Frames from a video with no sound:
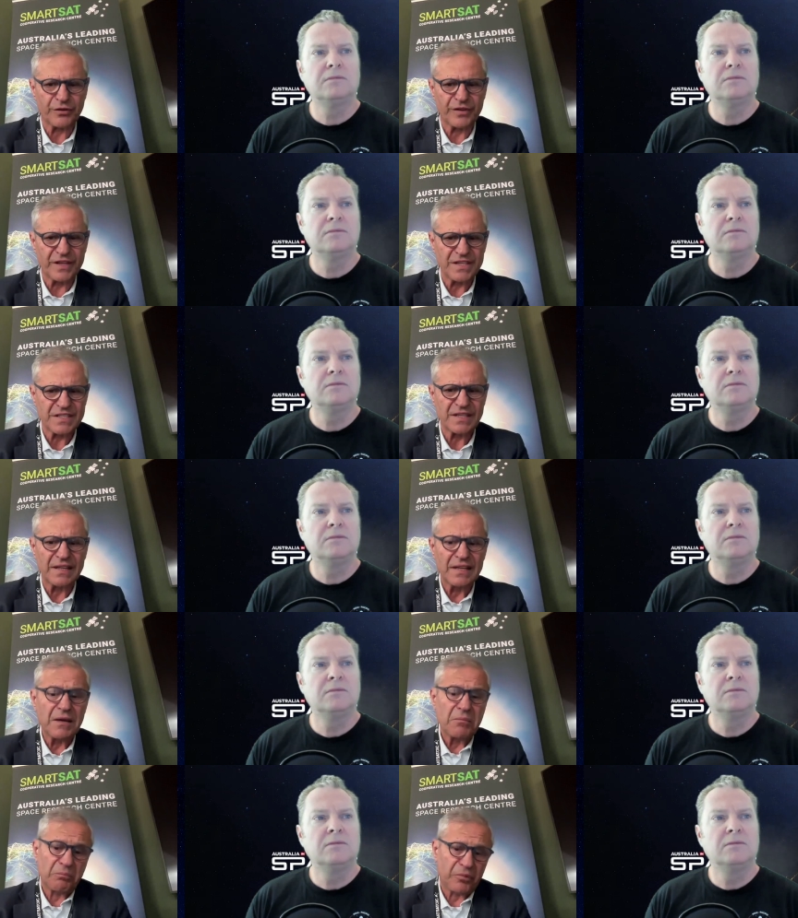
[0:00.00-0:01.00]
Speaker 1: for this
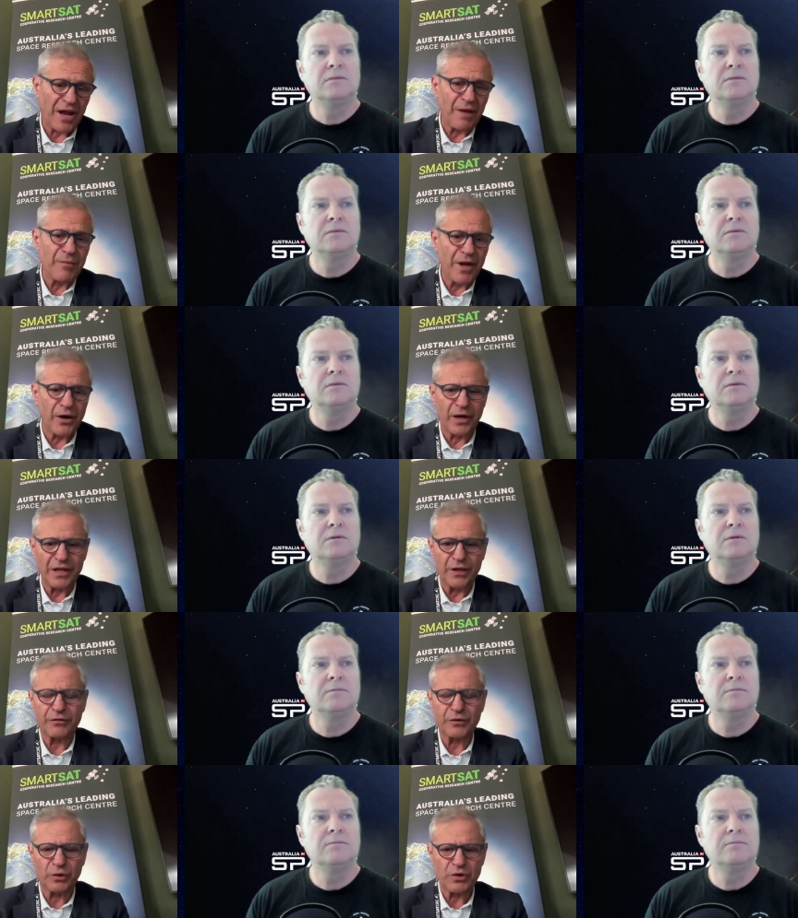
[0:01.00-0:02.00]
primarily,
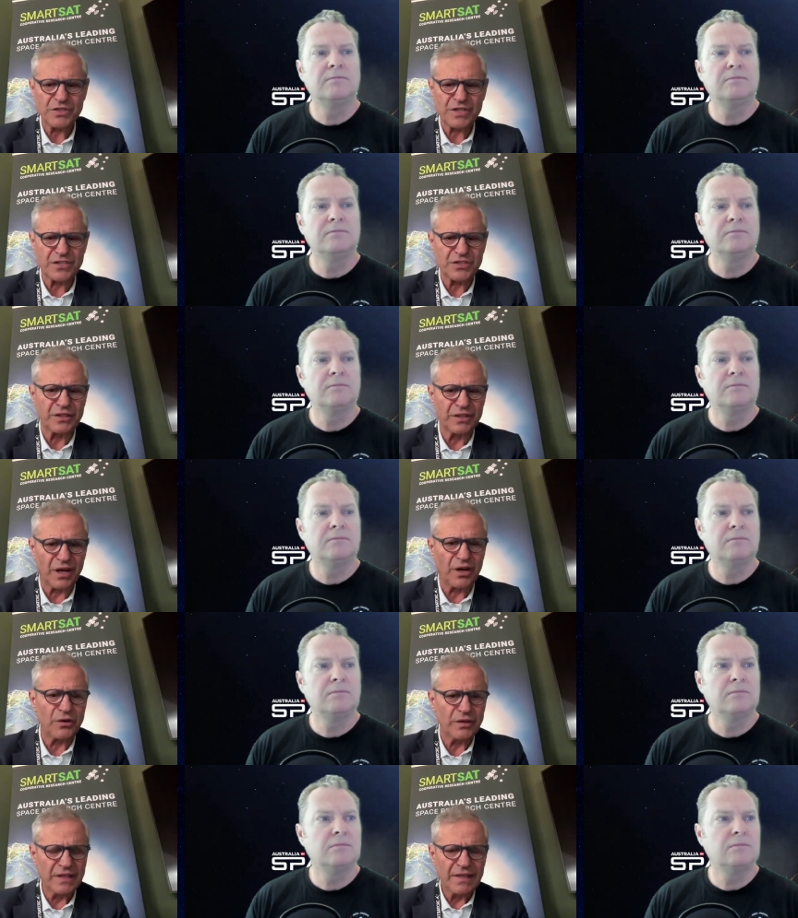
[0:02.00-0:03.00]
of course, as you
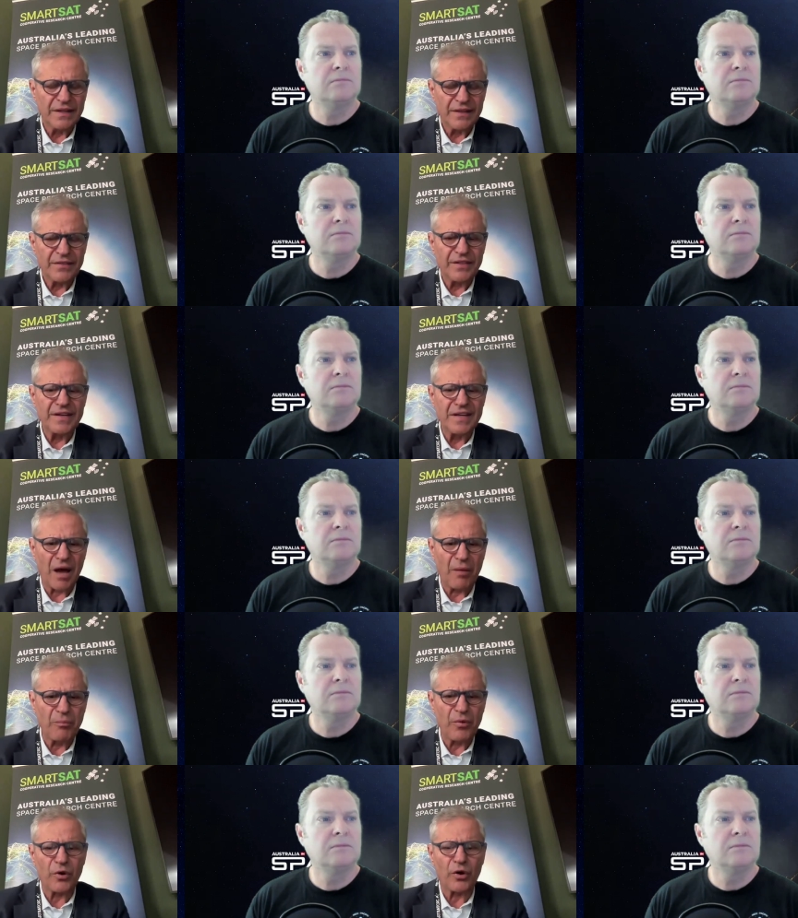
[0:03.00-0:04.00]
know, the
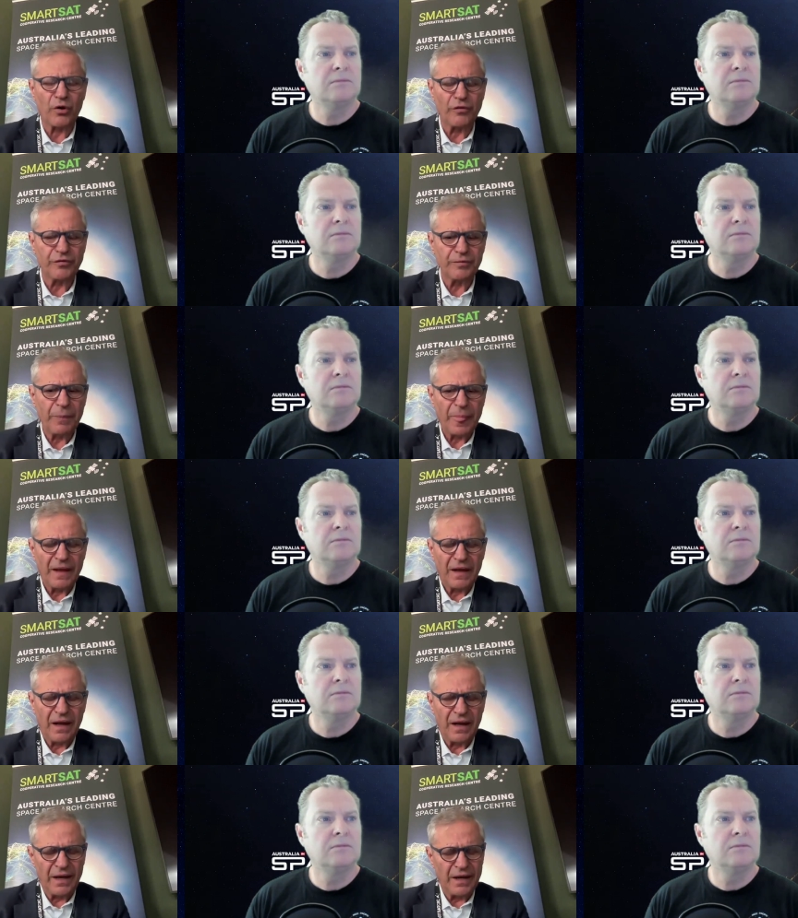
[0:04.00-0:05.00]
number of
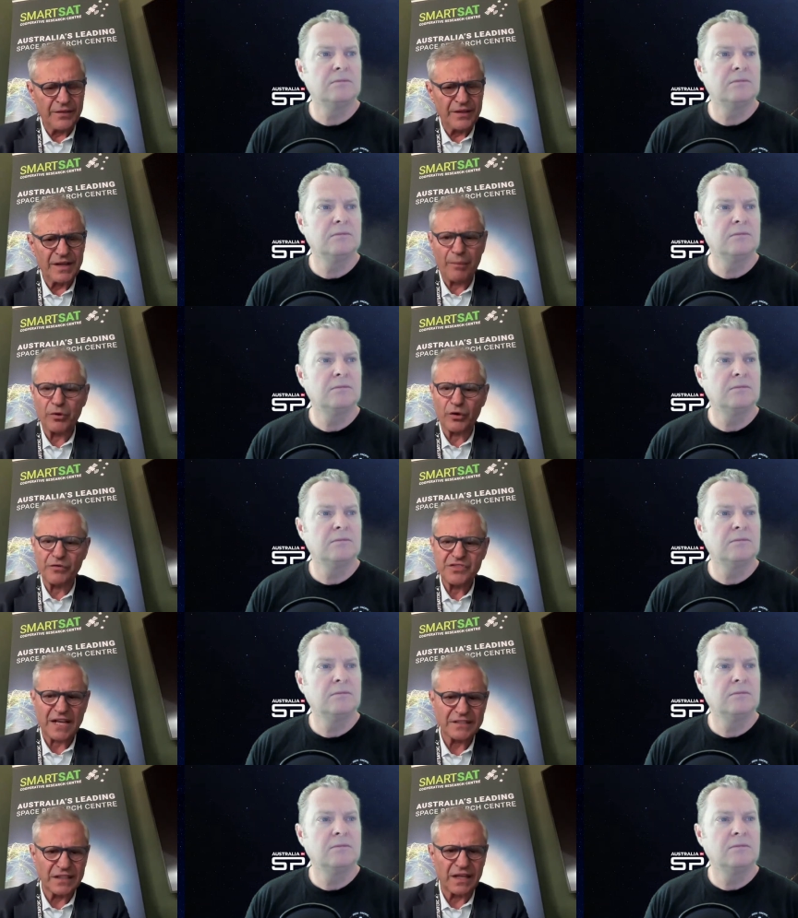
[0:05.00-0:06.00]
uh, the number of
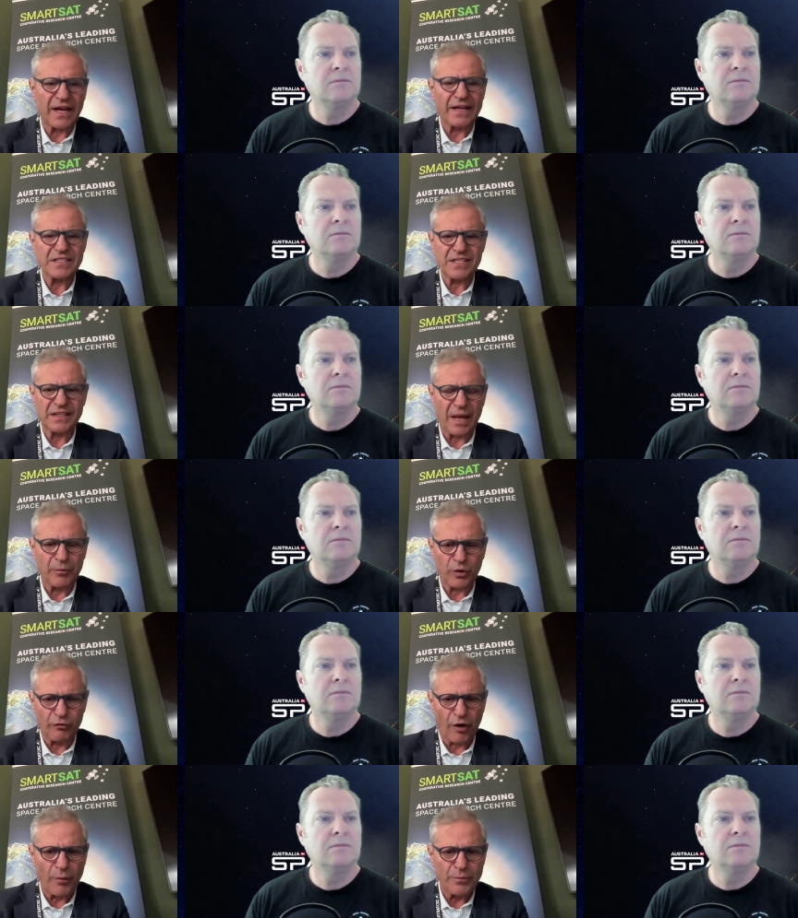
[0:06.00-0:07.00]
satellites, the number
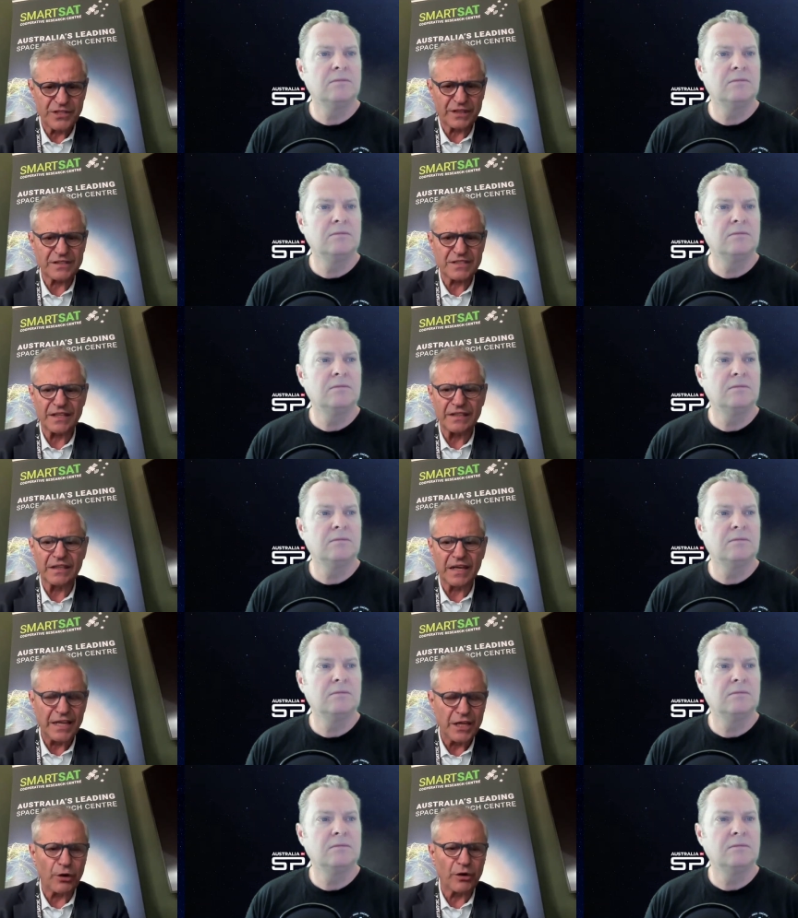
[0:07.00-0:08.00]
of objects in
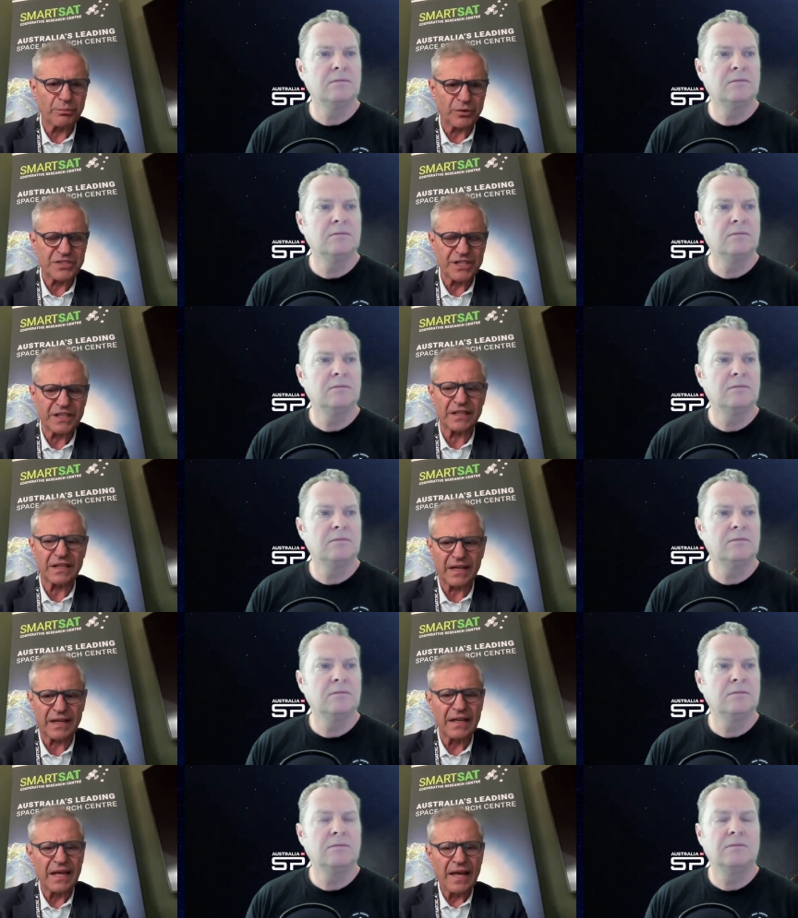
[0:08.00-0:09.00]
LEO in particular